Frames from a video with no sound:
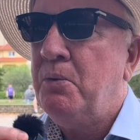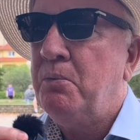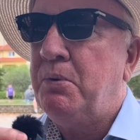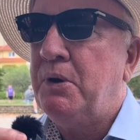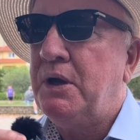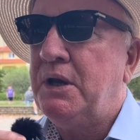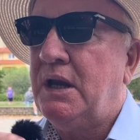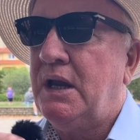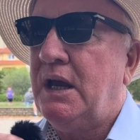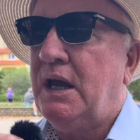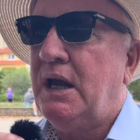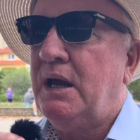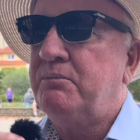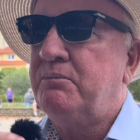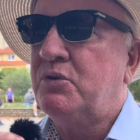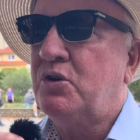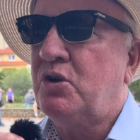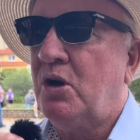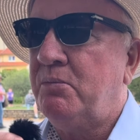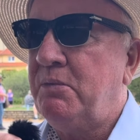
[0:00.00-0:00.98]
But
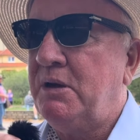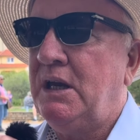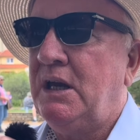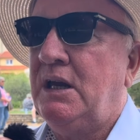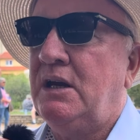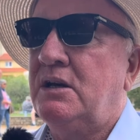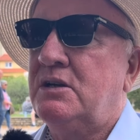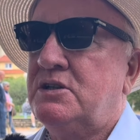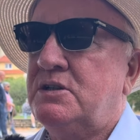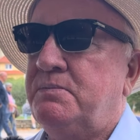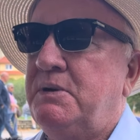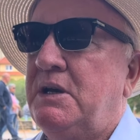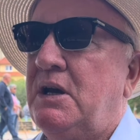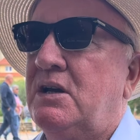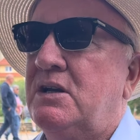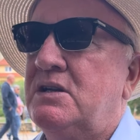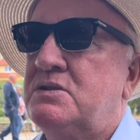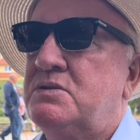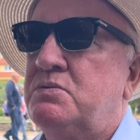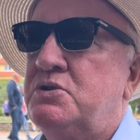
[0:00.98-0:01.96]
um, coming here, to be
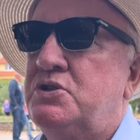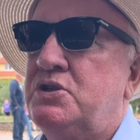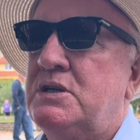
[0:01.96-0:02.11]
honest with